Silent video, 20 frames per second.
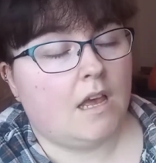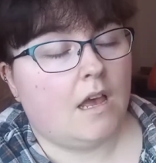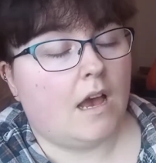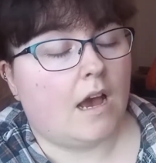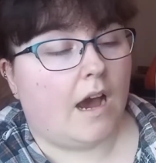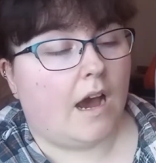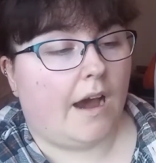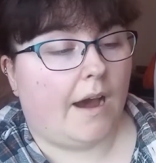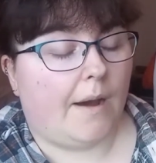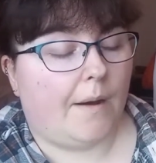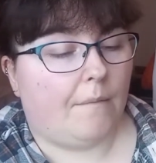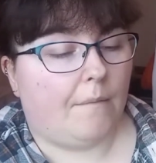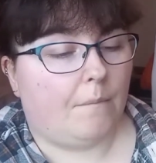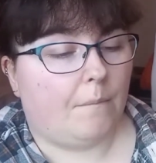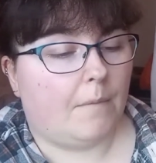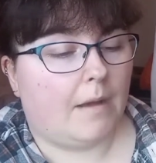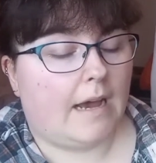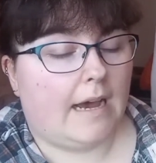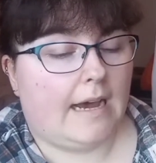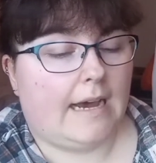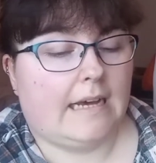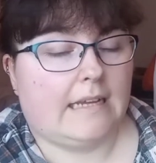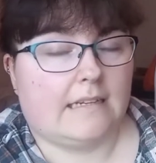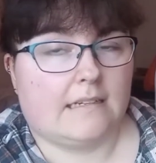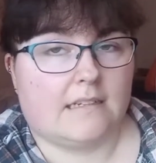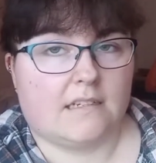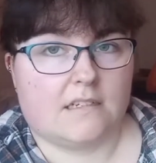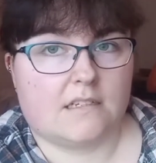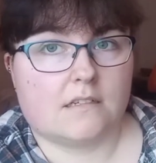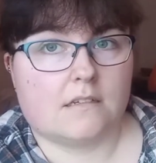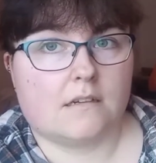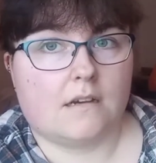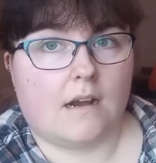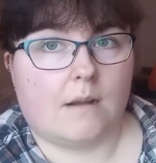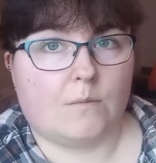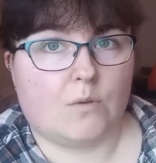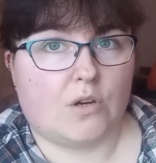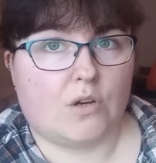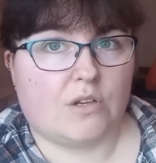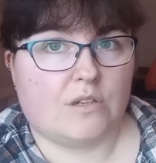And
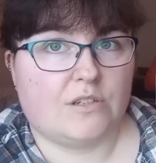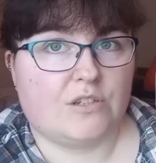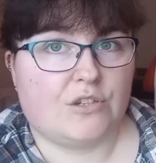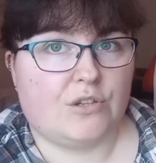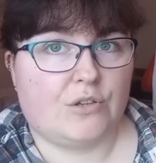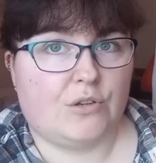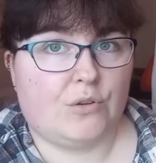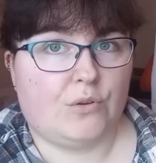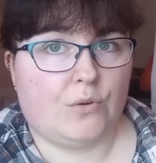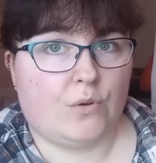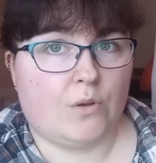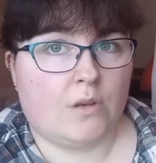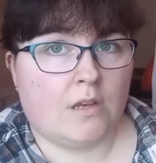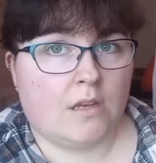I'm going to